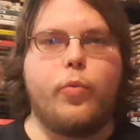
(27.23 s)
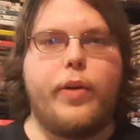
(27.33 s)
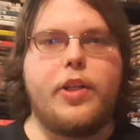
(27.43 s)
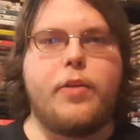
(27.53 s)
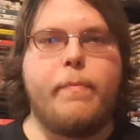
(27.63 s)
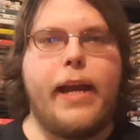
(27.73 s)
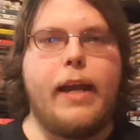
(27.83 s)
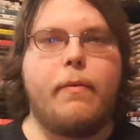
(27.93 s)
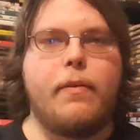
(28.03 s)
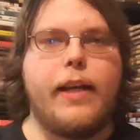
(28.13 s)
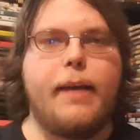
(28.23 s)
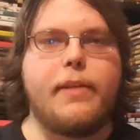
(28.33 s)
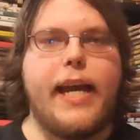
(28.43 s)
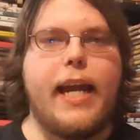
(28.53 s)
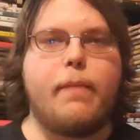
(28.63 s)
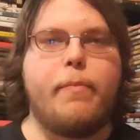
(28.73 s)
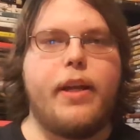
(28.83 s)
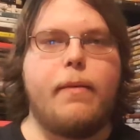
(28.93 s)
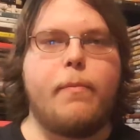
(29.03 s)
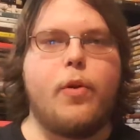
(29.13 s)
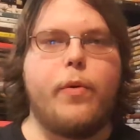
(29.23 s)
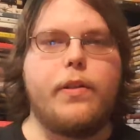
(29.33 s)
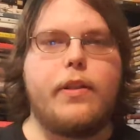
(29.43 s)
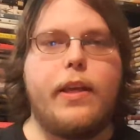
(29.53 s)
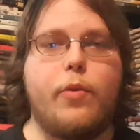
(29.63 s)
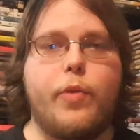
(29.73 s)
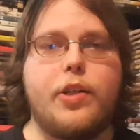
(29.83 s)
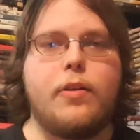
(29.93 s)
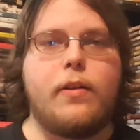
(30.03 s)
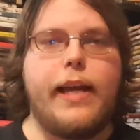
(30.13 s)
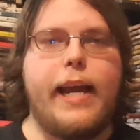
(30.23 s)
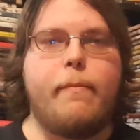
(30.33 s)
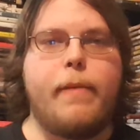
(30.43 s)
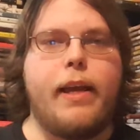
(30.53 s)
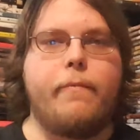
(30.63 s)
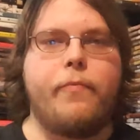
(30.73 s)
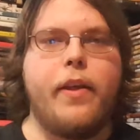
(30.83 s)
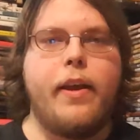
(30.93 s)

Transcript: rich man named Hank Pym, who is the original Ant-Man.